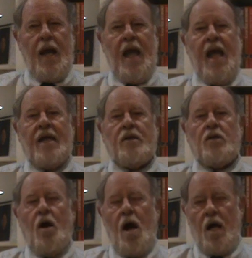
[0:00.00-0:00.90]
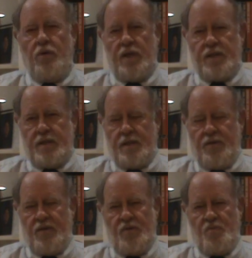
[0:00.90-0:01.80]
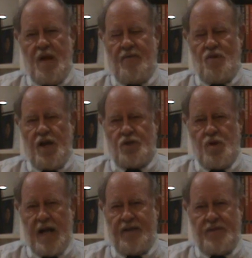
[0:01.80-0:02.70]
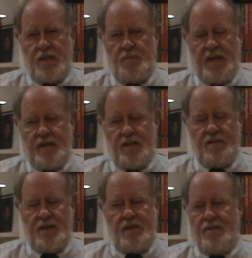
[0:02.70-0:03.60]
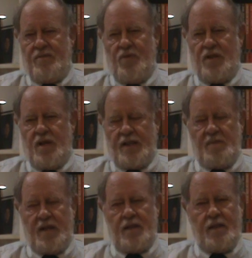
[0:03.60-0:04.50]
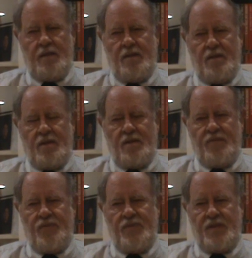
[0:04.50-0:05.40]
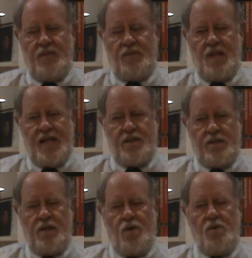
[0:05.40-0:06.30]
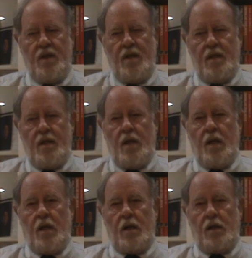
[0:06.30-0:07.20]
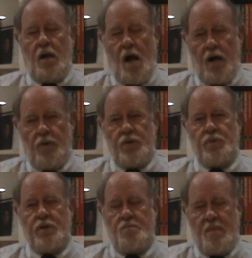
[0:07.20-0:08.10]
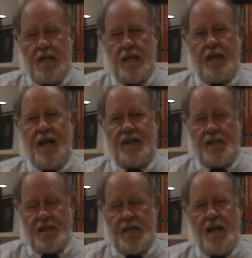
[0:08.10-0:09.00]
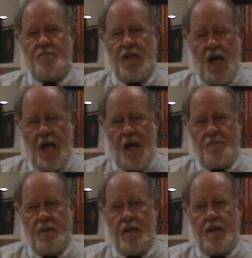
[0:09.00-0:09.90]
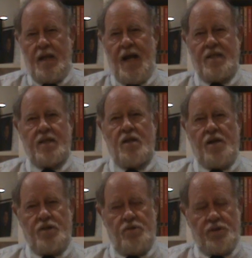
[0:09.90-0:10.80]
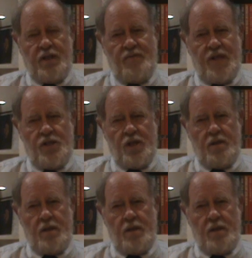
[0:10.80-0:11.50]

And Congress, you may have lost track of this because we talked about it several classes ago. Congress was meeting at the same time as the Constitutional Convention.